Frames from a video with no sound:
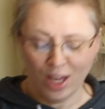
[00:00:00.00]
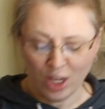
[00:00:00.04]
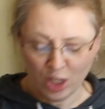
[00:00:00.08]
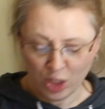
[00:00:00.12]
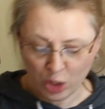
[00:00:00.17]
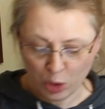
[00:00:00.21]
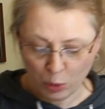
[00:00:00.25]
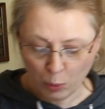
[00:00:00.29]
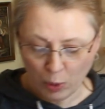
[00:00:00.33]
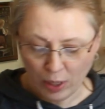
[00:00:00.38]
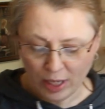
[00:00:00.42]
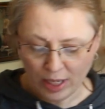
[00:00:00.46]

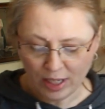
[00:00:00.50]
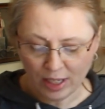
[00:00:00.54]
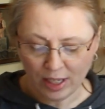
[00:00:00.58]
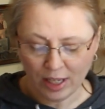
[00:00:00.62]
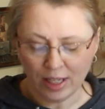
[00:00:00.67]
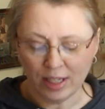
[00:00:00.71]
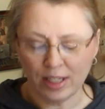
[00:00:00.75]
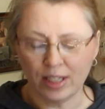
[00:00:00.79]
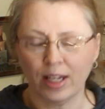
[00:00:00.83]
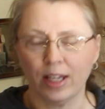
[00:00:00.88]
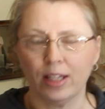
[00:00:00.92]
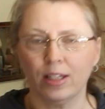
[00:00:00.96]
Sweetened
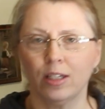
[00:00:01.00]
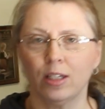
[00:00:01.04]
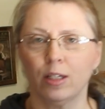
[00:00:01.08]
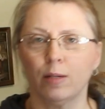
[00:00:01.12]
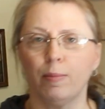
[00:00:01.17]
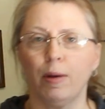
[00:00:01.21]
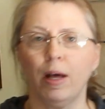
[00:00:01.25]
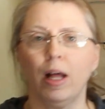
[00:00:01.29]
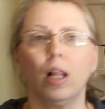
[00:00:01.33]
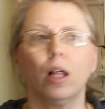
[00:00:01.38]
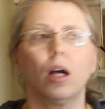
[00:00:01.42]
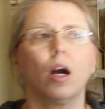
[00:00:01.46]
condensed
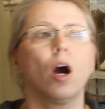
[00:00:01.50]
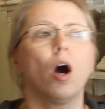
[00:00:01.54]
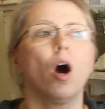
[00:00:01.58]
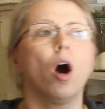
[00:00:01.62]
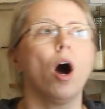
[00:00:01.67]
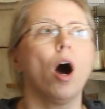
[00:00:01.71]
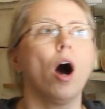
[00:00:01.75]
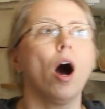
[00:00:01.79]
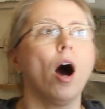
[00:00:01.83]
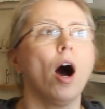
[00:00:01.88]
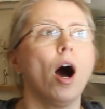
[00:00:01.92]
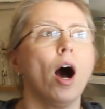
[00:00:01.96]
milk.
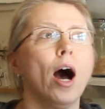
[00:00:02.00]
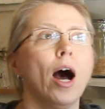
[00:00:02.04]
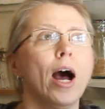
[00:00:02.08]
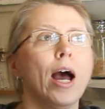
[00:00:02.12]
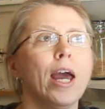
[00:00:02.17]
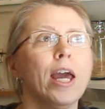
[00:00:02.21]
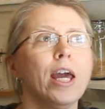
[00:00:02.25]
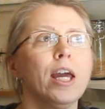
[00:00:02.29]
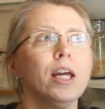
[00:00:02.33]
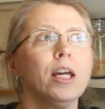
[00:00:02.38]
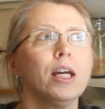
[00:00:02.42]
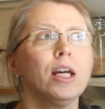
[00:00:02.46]

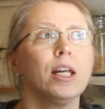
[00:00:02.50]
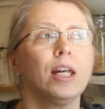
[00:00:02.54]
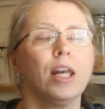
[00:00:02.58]
I